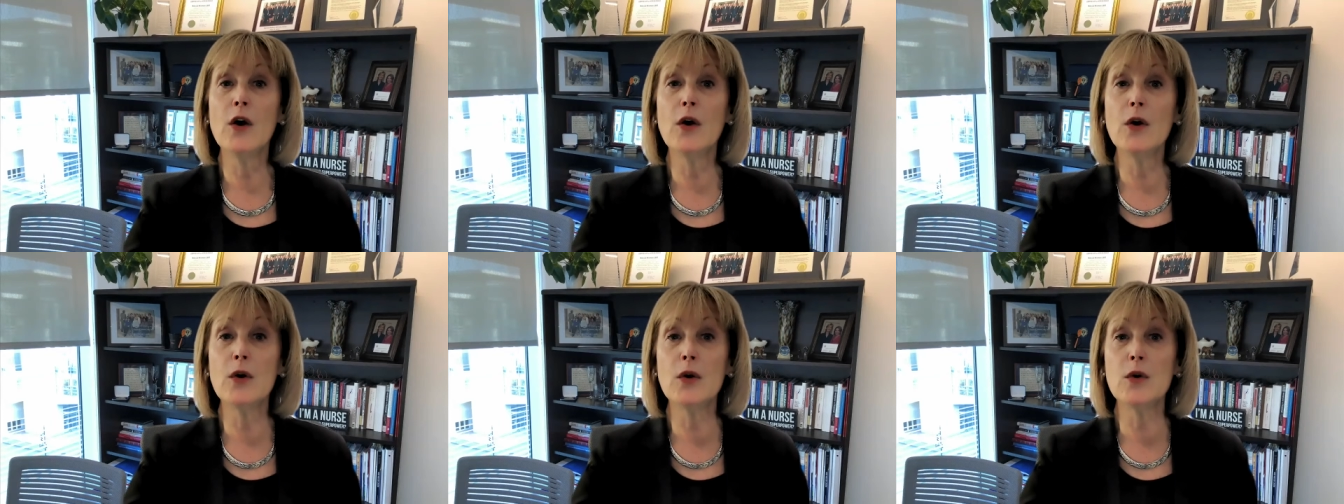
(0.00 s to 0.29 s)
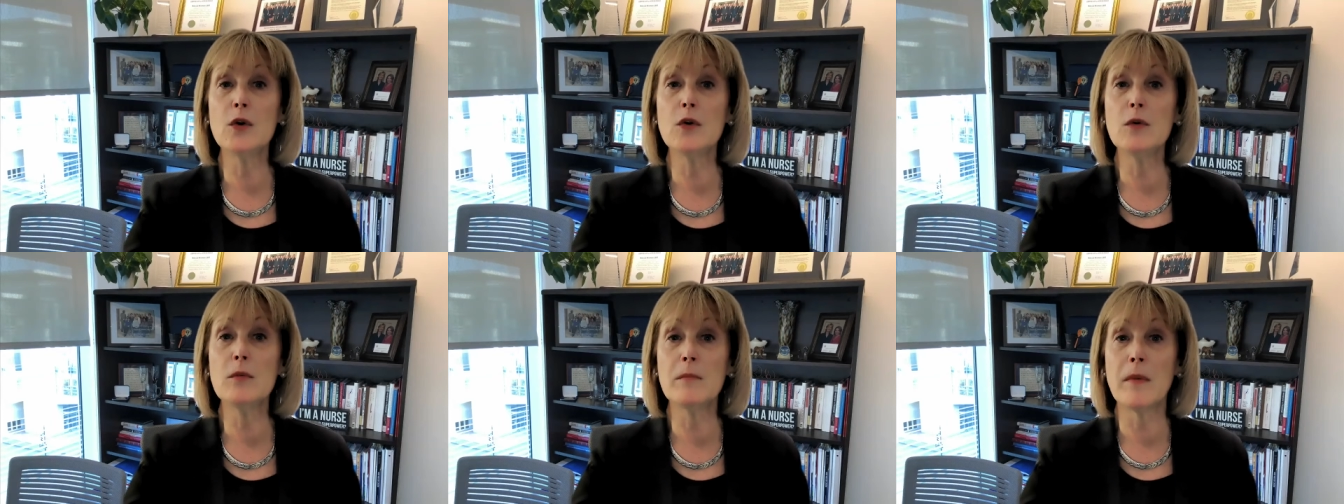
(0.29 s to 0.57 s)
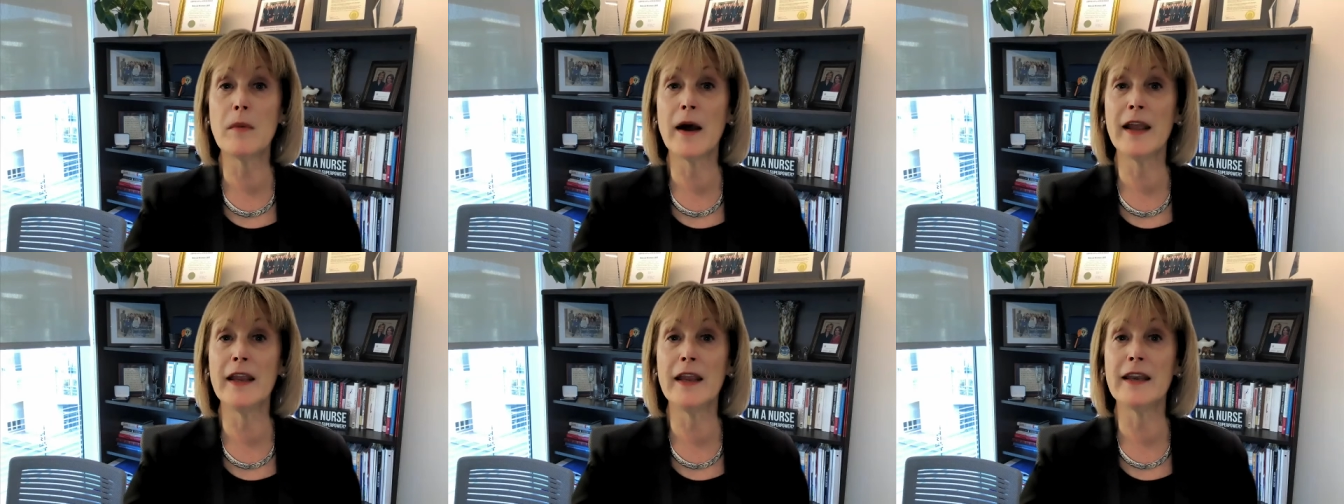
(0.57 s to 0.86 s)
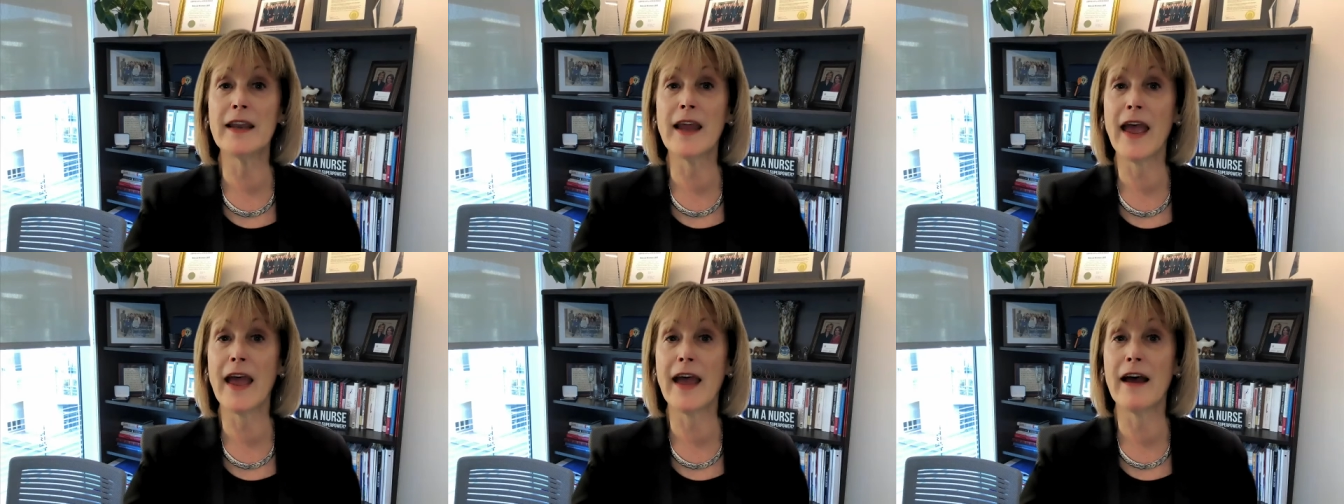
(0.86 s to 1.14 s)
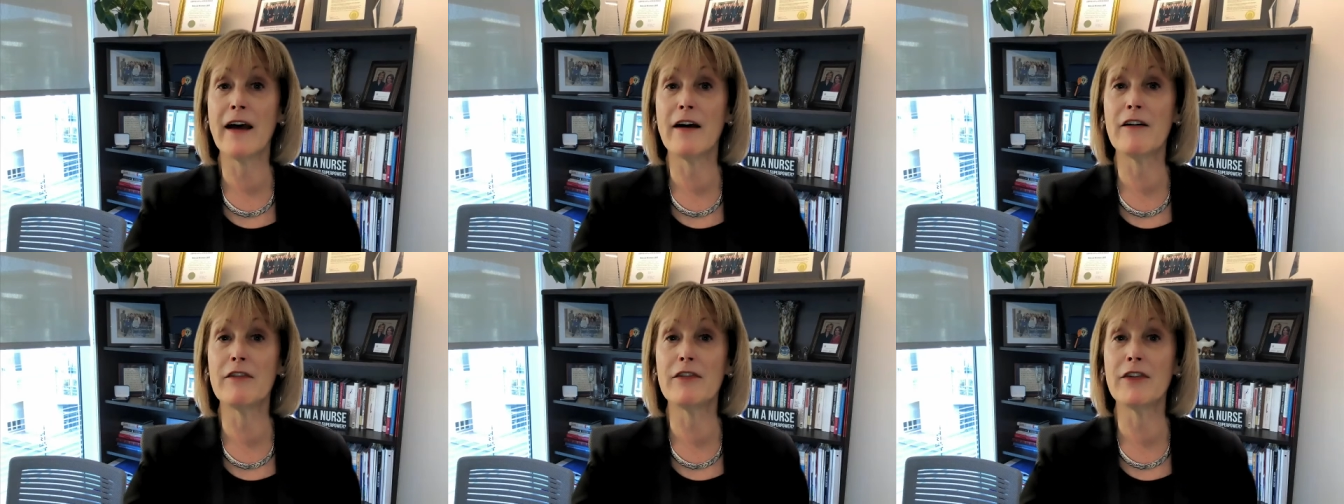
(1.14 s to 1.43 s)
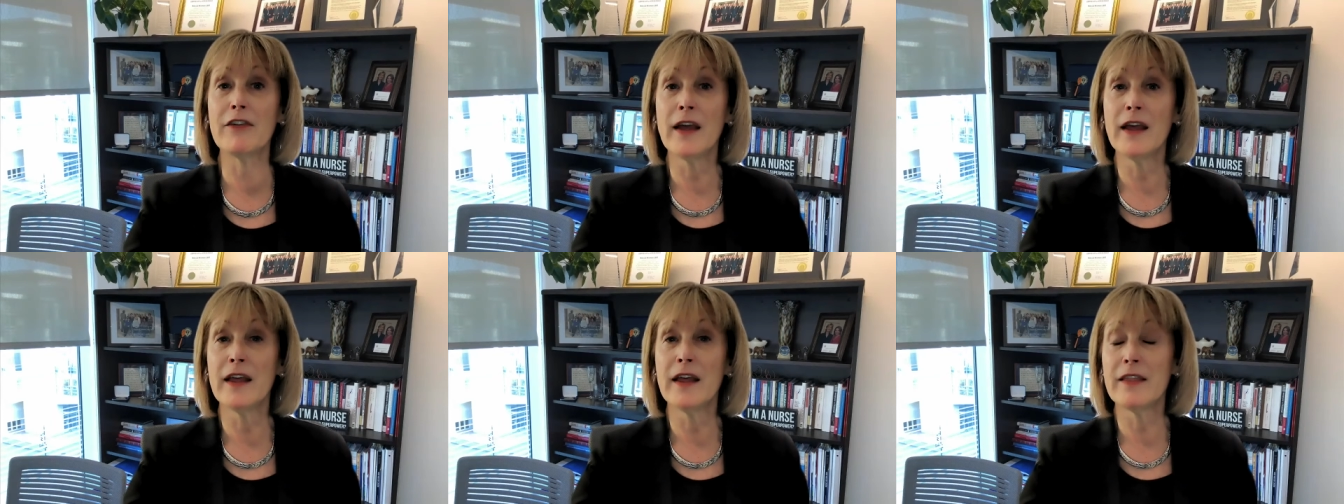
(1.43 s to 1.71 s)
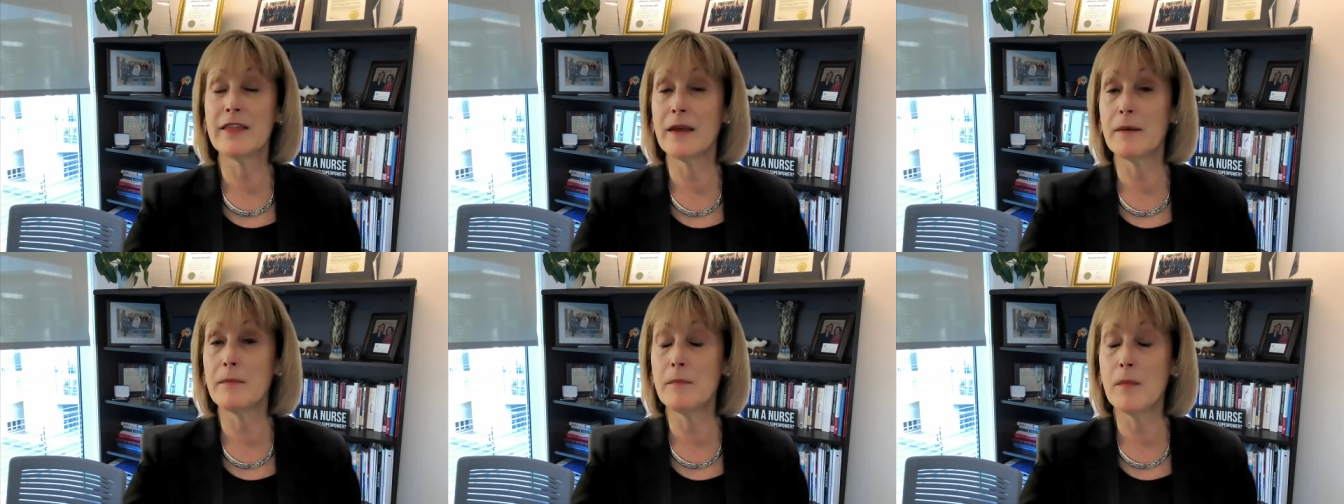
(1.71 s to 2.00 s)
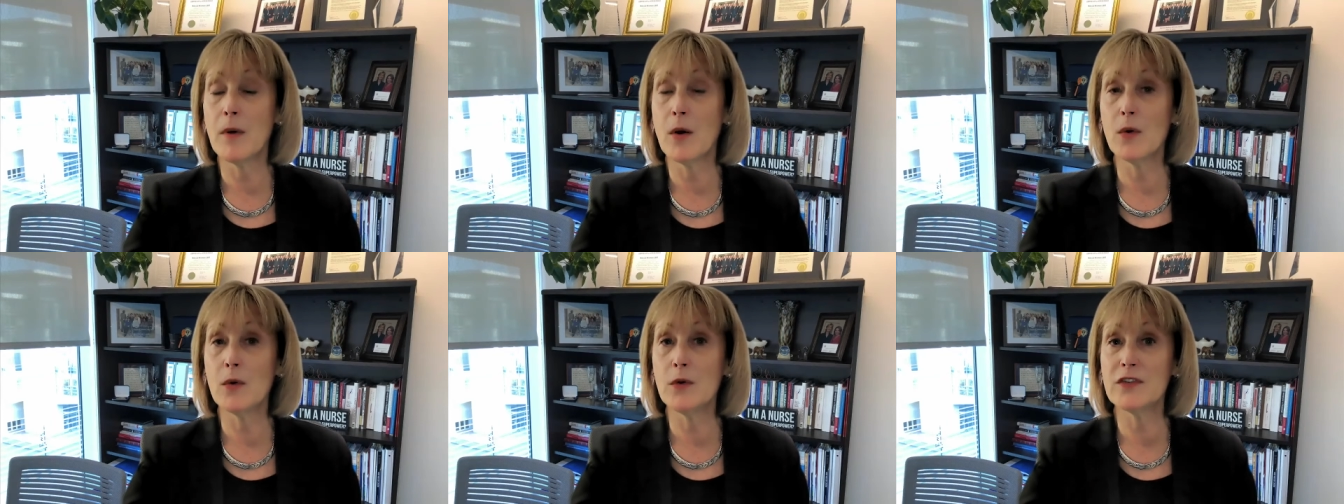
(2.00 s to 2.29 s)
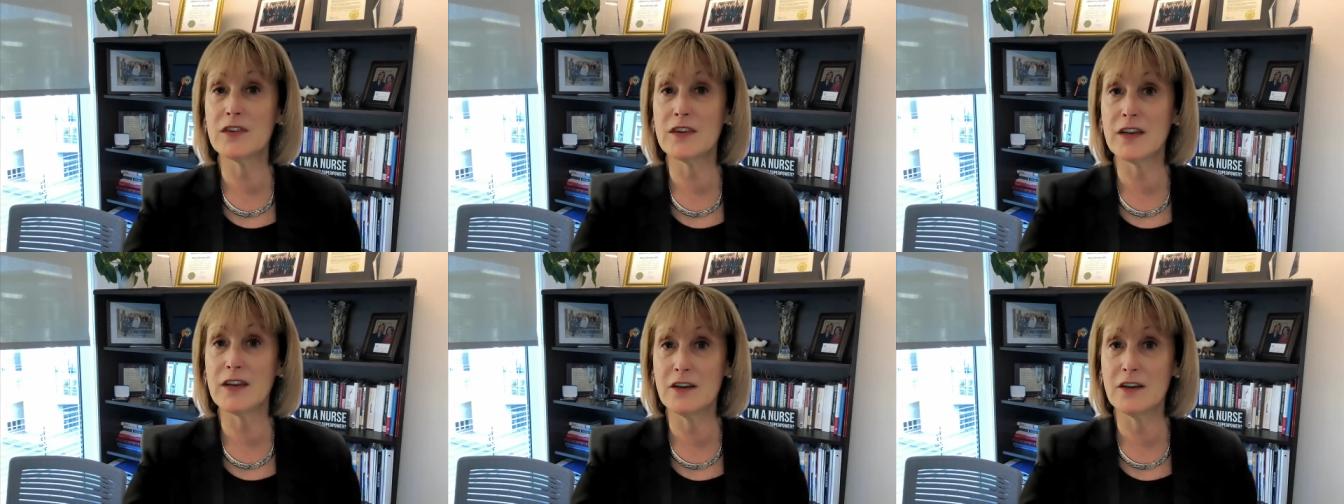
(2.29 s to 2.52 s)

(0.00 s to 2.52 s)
who might have the most